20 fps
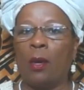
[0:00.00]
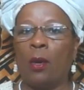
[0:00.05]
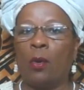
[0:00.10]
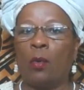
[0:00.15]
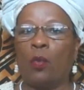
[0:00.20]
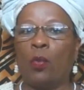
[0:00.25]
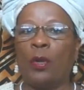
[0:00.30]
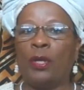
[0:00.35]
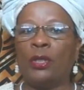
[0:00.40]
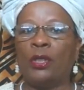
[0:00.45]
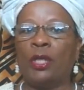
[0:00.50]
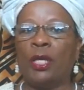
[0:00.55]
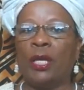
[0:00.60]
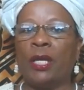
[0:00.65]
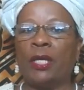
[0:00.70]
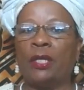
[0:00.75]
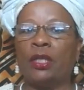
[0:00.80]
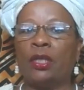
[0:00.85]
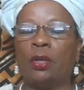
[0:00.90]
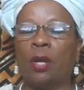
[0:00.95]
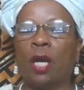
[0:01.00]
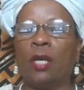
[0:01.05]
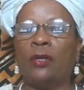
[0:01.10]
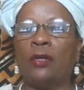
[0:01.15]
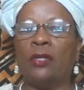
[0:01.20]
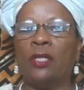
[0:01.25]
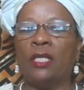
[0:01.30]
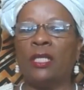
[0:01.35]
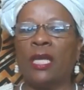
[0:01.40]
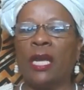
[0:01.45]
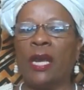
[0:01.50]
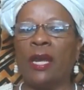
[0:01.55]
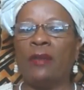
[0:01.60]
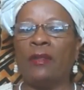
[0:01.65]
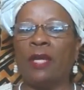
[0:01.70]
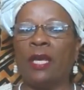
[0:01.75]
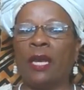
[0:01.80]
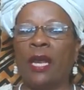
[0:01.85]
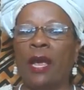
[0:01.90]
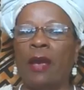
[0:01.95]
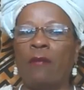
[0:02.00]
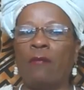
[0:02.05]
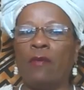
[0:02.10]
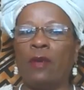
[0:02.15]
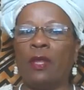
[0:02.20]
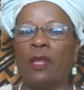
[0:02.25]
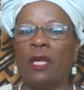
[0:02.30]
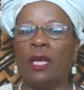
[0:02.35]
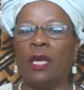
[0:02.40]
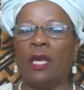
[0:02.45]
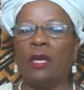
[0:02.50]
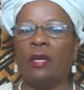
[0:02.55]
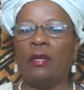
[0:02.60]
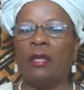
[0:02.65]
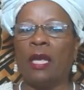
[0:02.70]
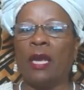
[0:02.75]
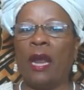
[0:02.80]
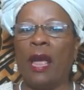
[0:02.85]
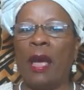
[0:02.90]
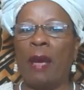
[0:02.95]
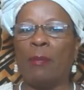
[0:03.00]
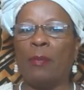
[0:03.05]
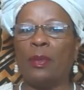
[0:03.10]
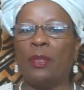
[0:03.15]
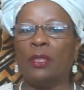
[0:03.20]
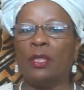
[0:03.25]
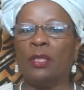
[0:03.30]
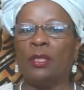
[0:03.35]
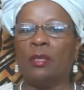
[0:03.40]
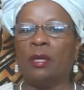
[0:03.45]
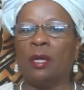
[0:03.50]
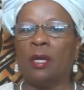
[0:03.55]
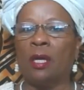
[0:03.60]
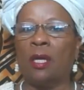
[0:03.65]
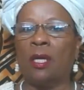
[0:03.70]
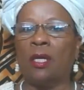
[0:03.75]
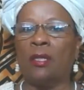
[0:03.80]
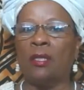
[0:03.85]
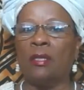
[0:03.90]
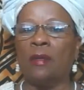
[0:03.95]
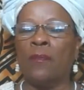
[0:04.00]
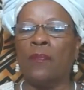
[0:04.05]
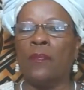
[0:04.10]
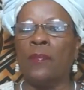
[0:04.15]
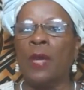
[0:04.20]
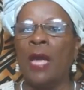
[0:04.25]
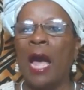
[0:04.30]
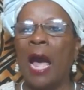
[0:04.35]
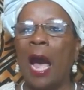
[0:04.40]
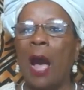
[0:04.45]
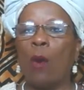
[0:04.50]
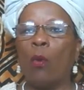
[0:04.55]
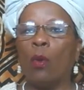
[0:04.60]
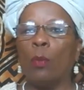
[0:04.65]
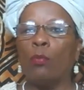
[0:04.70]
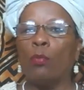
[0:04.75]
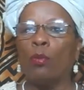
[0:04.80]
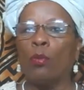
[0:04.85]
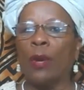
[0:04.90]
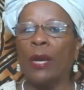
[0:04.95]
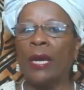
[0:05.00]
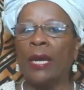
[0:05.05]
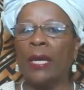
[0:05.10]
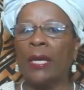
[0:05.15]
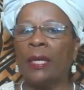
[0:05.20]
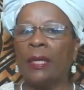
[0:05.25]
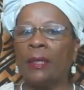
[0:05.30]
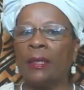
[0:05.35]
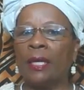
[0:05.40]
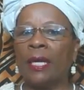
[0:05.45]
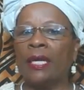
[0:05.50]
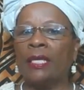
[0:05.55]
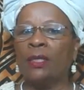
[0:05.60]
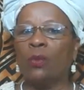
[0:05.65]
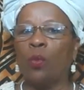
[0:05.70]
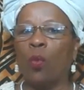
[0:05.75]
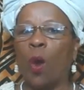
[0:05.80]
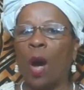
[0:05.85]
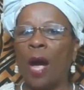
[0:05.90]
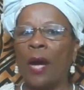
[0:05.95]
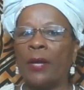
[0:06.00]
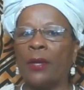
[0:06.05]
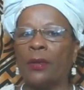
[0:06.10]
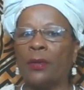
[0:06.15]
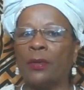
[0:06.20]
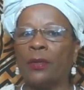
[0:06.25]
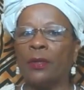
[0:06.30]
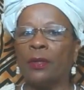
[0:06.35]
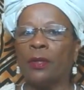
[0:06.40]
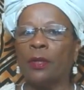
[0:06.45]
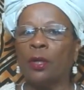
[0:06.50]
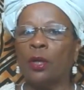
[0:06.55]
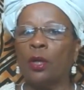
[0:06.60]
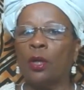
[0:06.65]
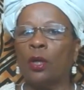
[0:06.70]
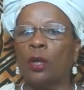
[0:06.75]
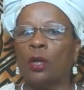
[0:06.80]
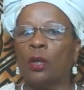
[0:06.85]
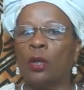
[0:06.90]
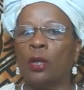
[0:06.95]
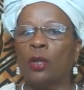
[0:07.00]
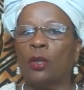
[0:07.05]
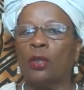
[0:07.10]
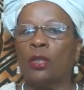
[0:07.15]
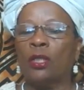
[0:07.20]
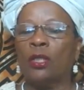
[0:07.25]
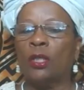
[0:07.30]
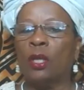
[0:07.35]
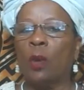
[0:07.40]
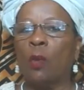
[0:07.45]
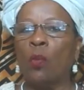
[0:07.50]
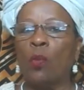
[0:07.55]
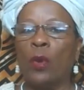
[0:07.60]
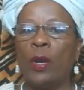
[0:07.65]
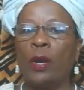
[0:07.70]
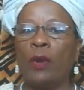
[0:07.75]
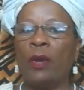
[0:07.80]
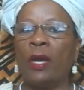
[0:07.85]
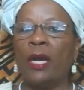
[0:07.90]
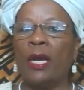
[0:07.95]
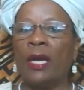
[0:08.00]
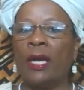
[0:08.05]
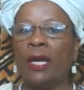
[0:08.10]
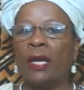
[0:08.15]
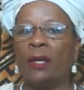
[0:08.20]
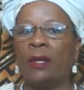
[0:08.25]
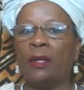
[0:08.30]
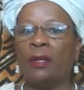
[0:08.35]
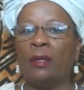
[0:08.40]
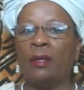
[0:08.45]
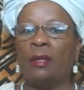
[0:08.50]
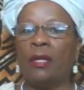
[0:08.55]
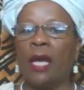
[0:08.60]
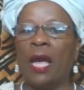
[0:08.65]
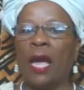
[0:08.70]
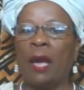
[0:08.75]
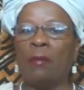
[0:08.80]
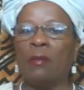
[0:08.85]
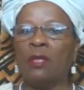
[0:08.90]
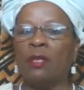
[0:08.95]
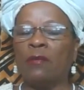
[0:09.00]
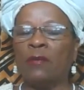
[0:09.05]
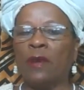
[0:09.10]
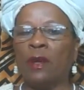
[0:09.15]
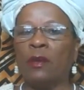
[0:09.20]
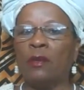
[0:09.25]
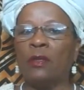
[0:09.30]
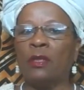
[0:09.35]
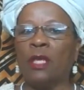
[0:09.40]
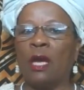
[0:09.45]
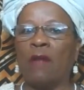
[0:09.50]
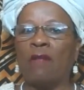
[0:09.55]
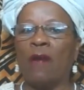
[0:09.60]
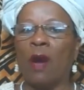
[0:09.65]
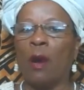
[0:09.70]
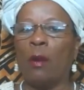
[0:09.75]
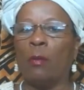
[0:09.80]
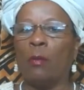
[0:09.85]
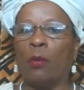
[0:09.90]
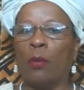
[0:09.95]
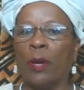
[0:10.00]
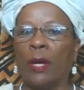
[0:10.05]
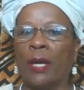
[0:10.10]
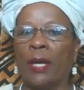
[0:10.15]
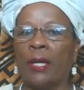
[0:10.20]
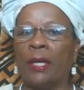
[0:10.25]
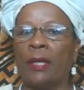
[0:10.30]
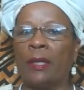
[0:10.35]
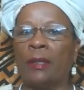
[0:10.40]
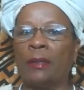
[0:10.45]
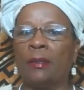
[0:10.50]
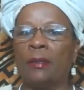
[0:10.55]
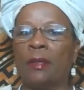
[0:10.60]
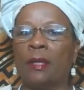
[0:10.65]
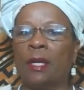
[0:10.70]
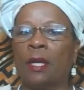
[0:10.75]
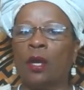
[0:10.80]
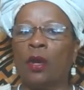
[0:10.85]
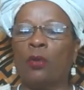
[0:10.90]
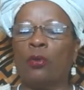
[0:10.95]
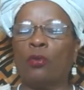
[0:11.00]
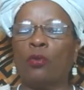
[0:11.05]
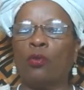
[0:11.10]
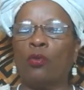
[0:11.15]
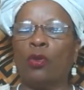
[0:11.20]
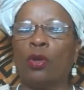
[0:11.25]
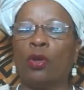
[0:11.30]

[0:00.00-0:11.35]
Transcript: which is to understand that everything that happens to us, our brain is wired somewhere in the hemispheres of our brain through the